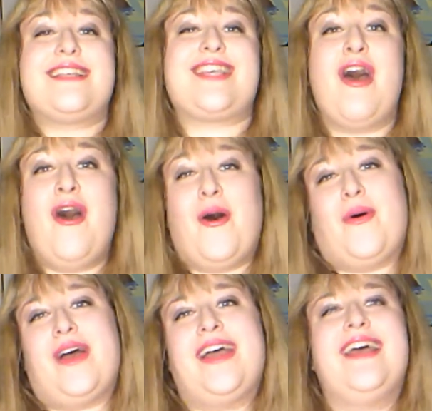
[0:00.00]

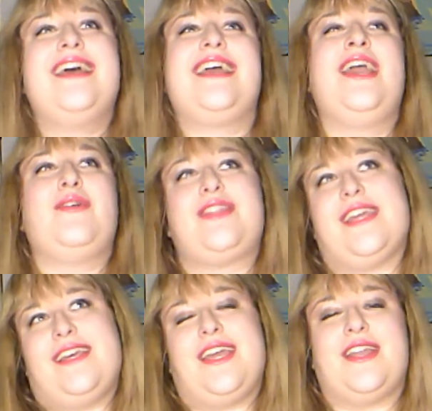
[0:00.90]
So you
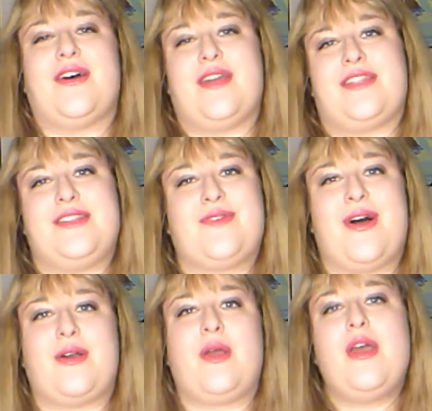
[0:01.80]
think, you know, nothing's
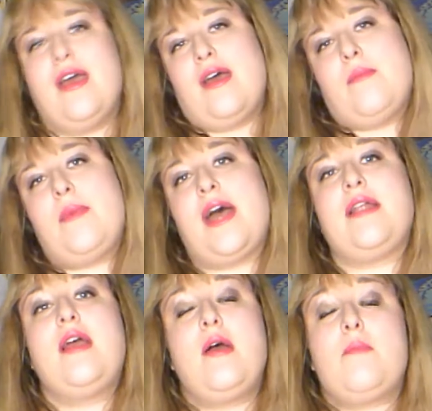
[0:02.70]
wrong. But,
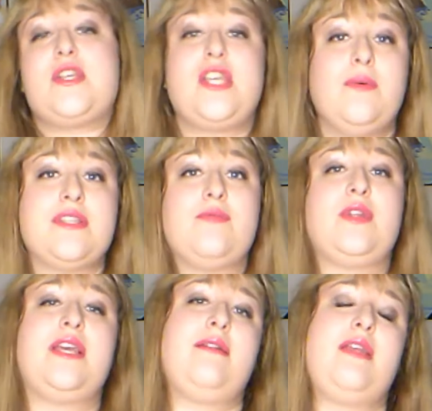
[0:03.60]
but she was a
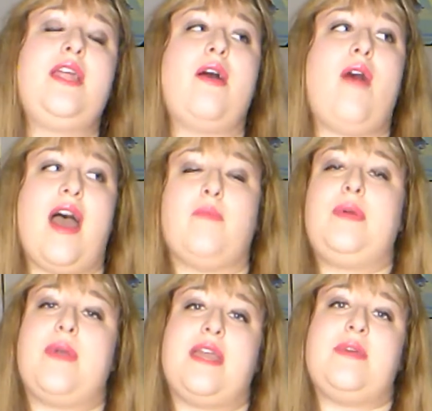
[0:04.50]
really, you know, happy
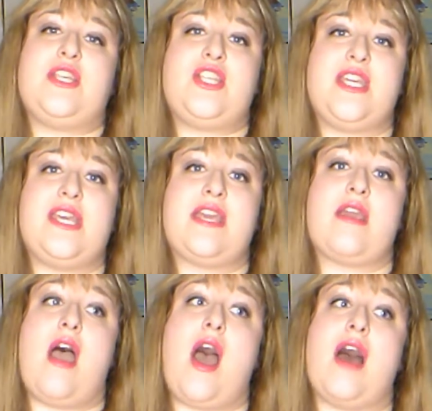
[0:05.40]
baby. She,
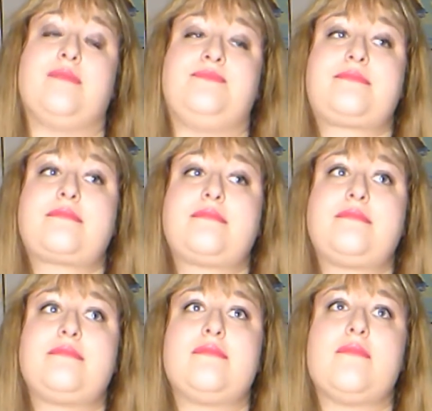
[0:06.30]
um,
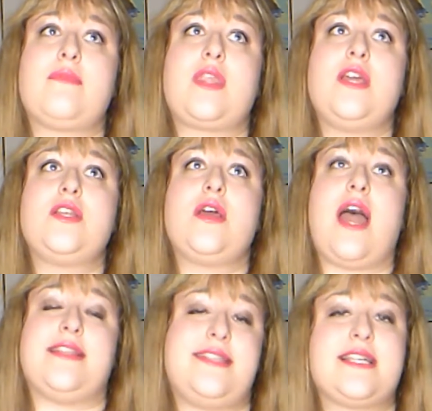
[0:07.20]

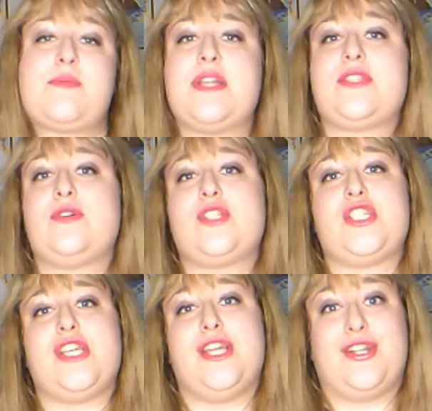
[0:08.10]
at six months old,
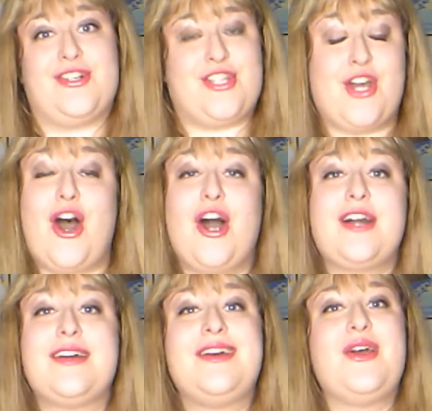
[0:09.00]
she learned to talk,
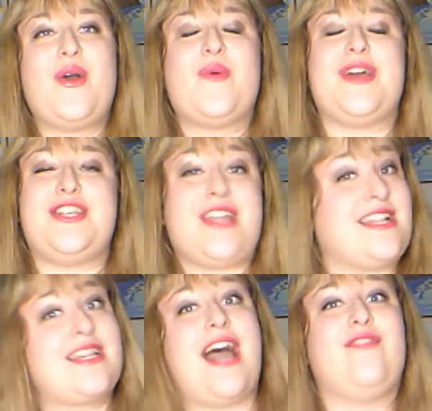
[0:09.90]
which
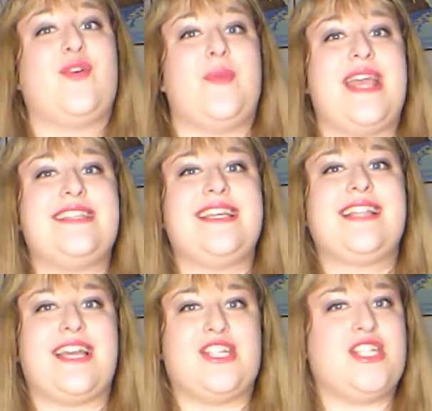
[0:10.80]
that's kind of amazing.
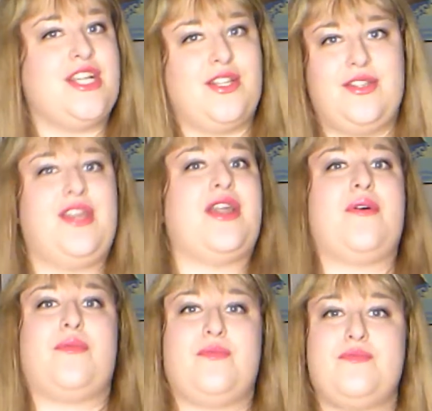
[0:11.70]
Like she, you know,